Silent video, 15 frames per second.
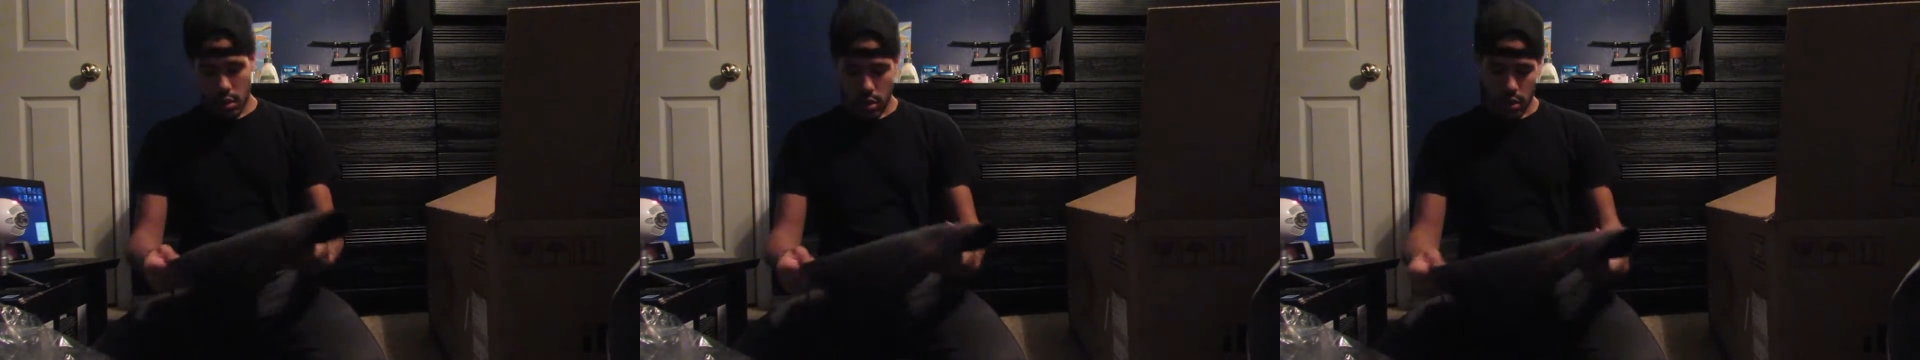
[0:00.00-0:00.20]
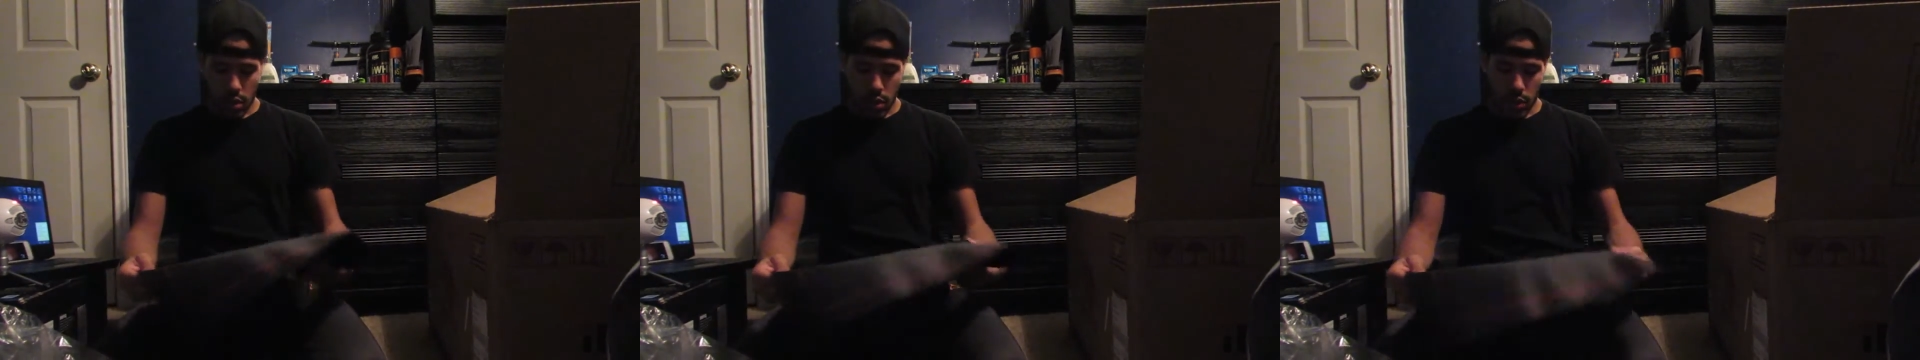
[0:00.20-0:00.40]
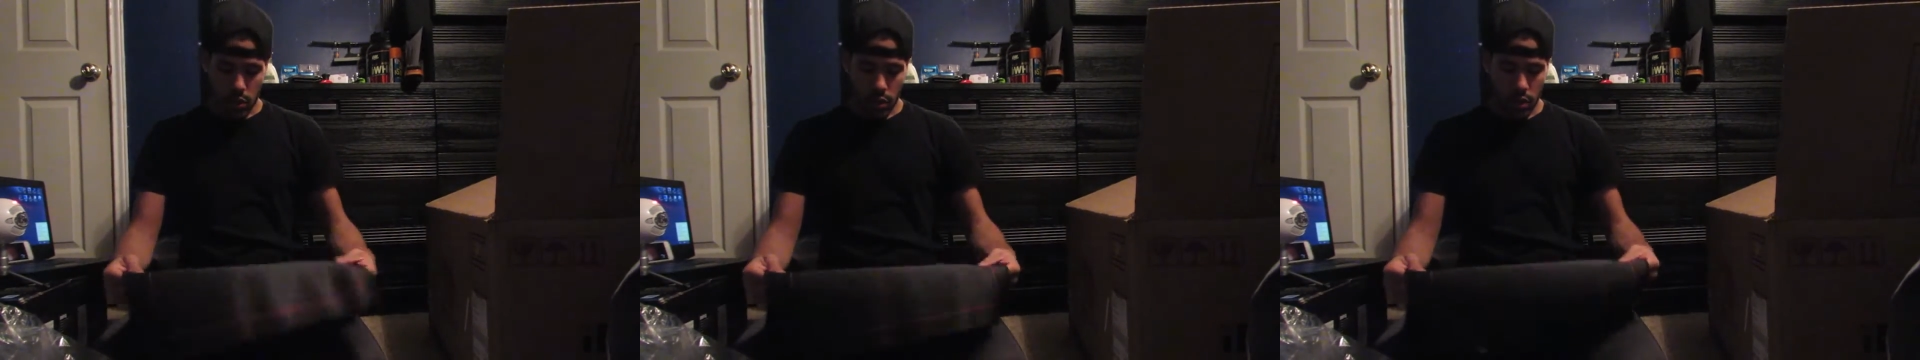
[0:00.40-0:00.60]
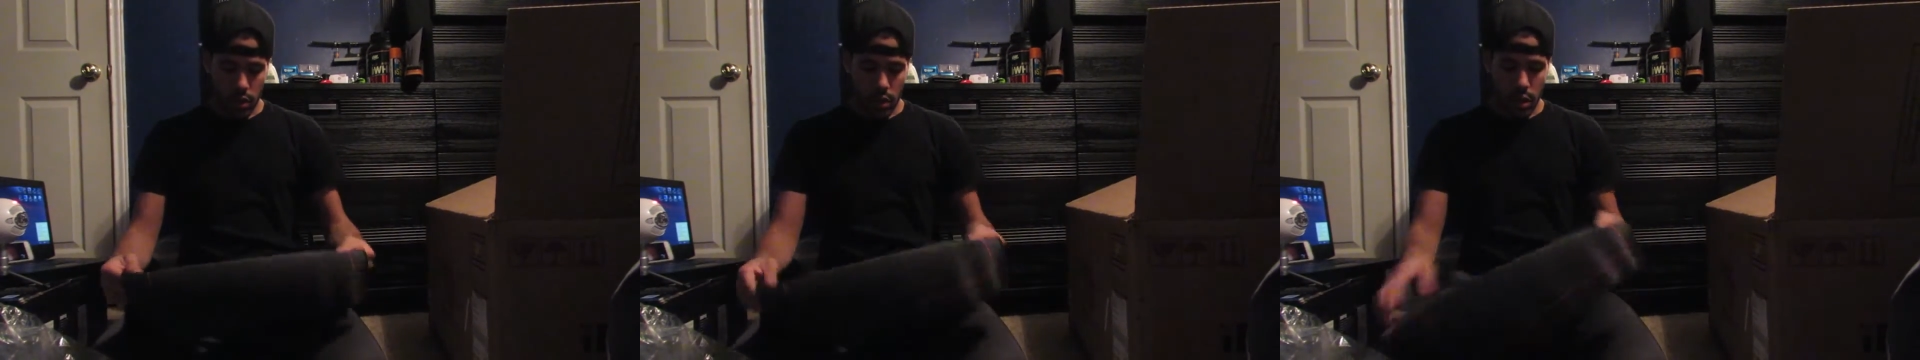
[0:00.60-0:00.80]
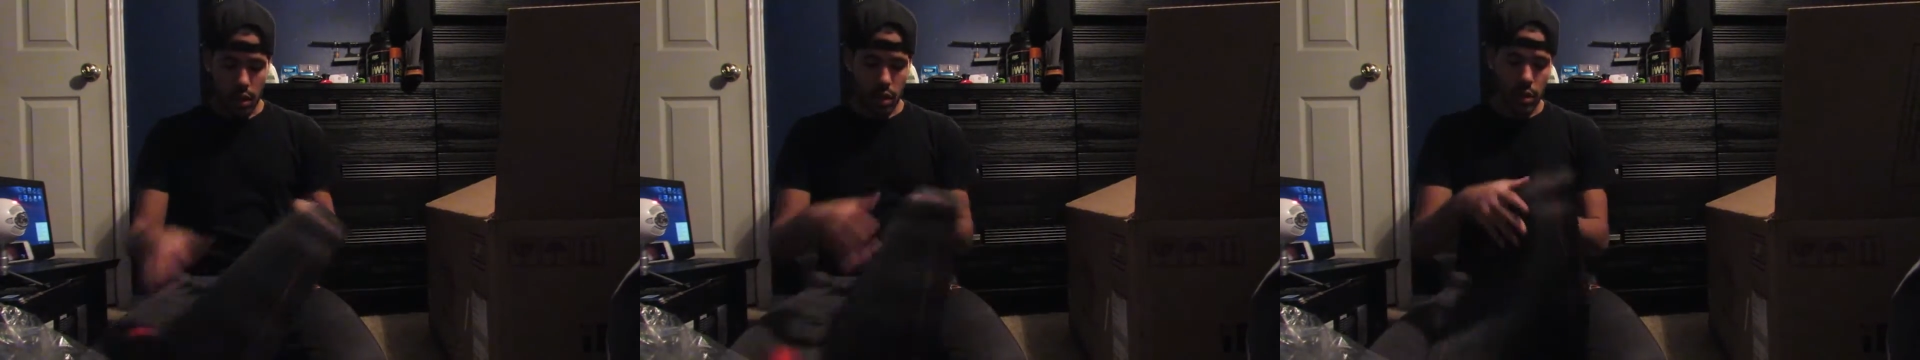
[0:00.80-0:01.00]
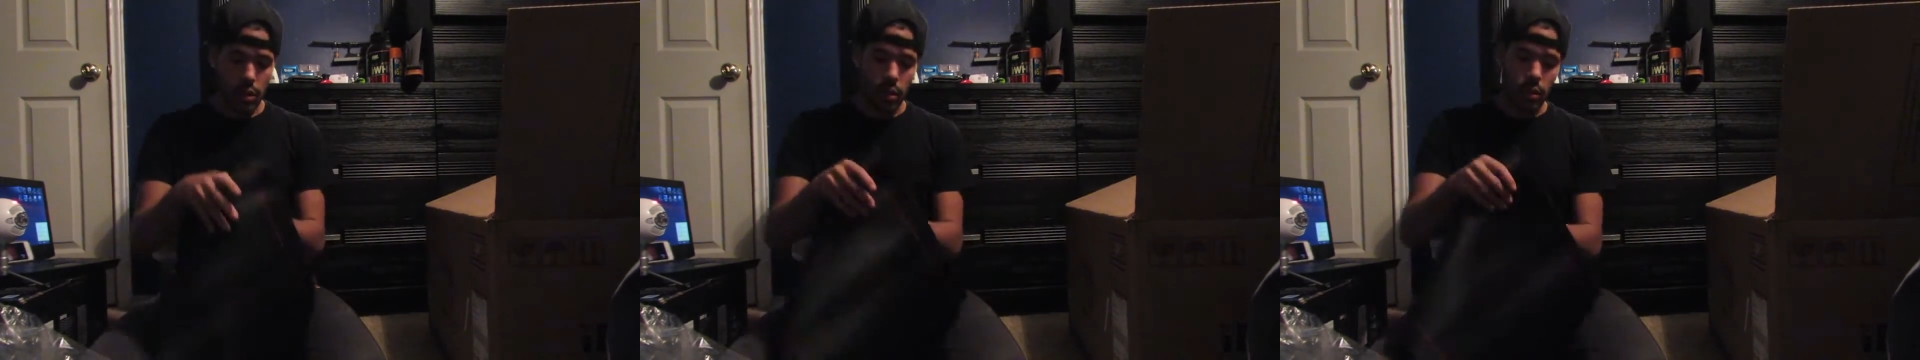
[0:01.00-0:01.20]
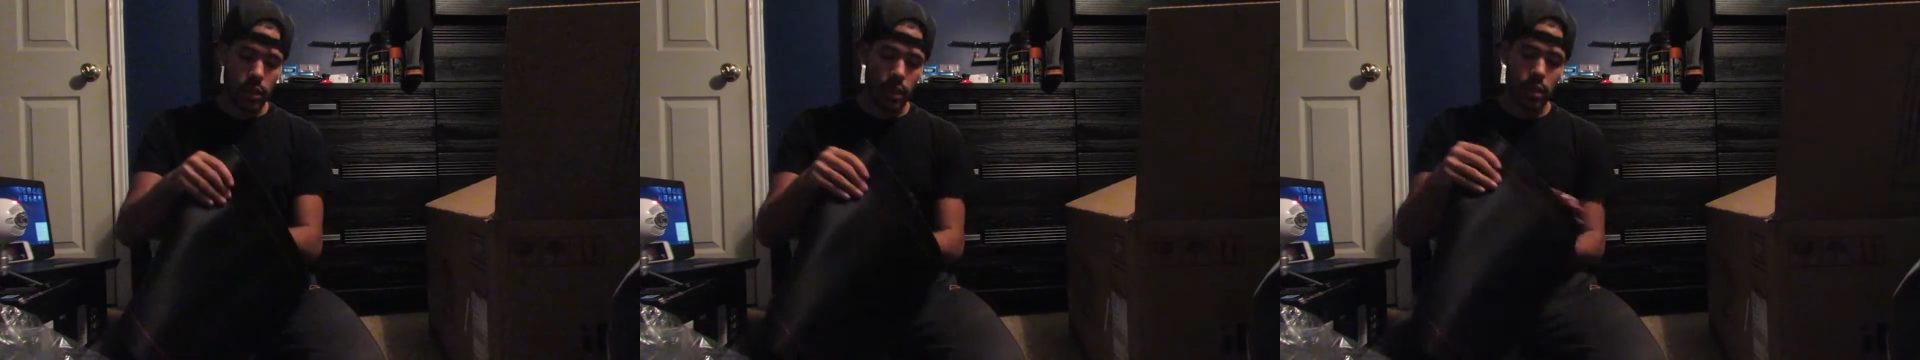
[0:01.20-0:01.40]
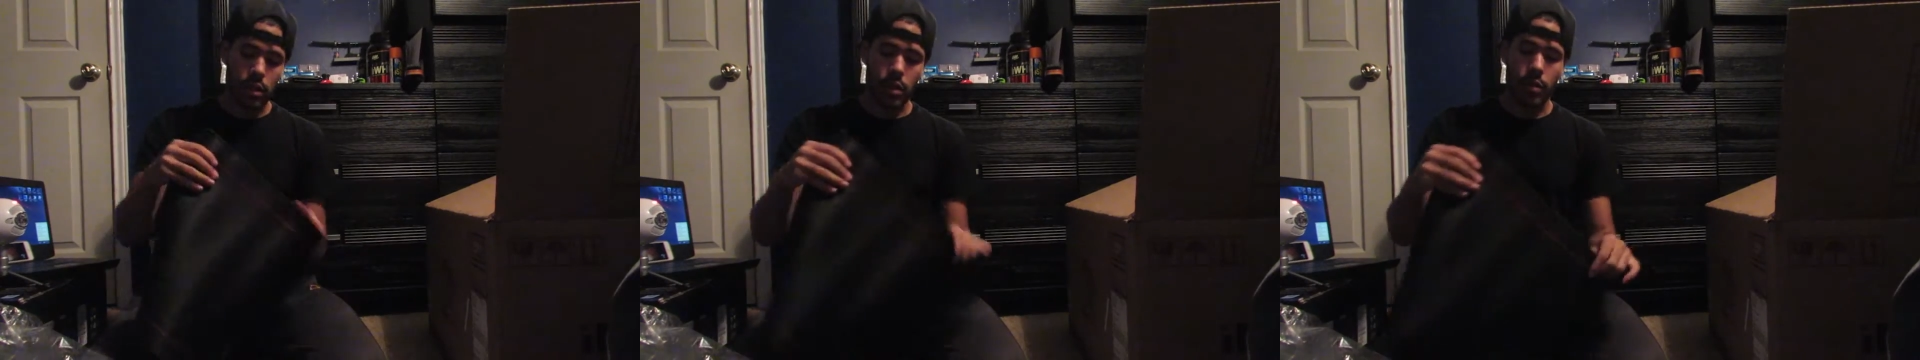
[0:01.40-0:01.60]
So this looks like
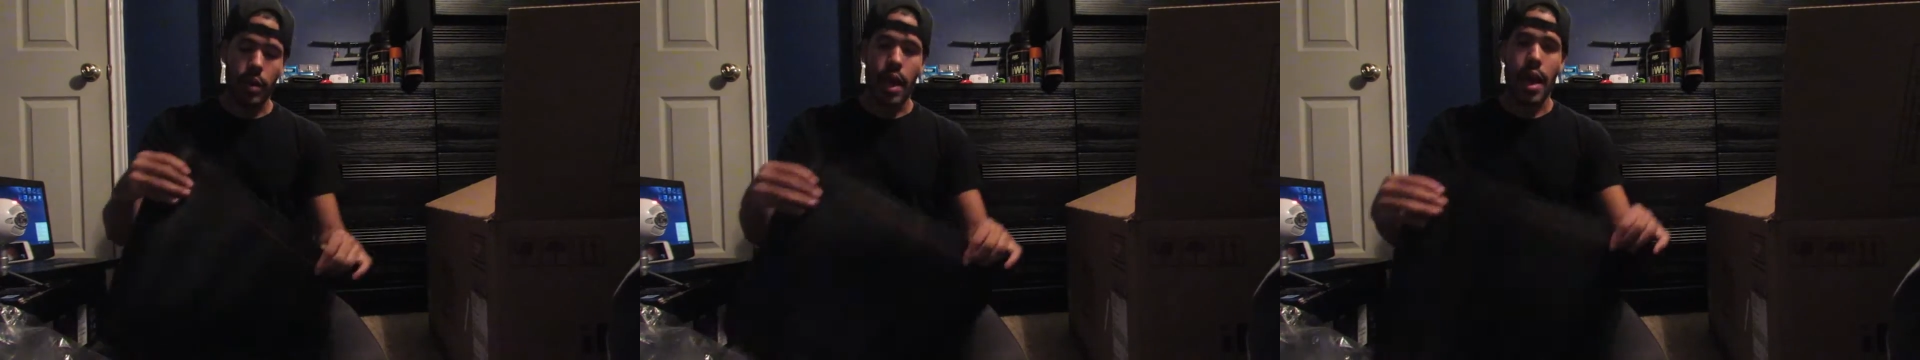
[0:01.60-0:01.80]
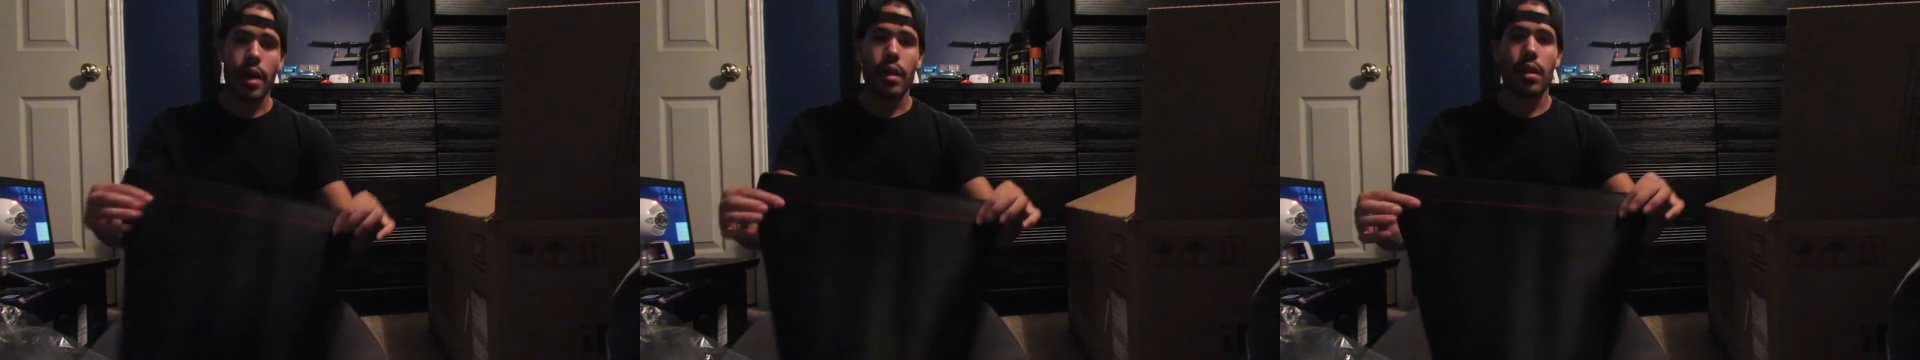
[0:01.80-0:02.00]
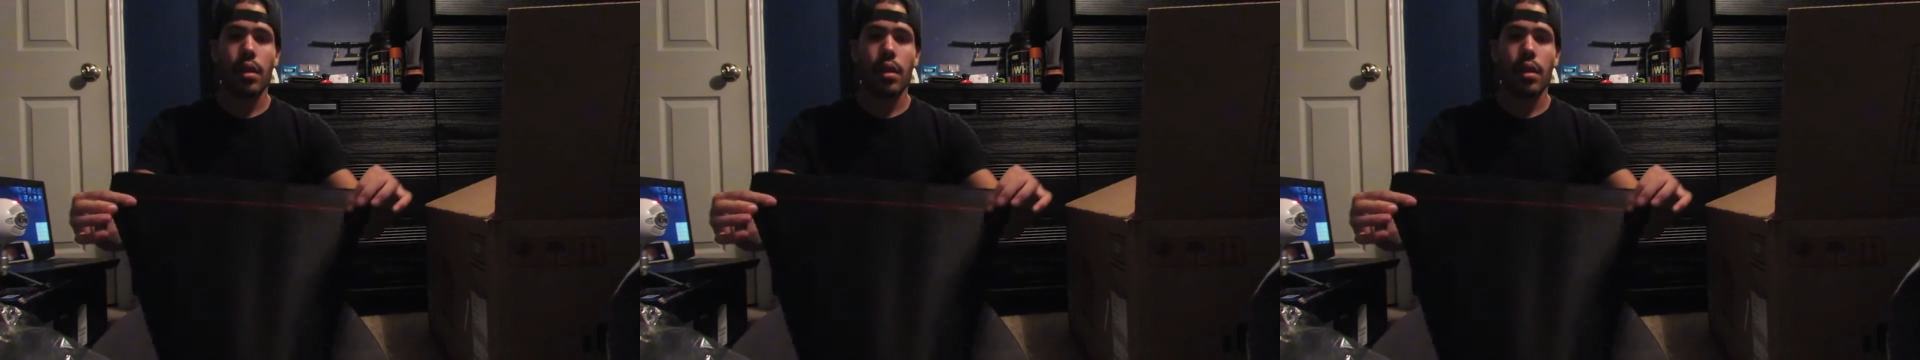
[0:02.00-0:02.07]
it's a mat.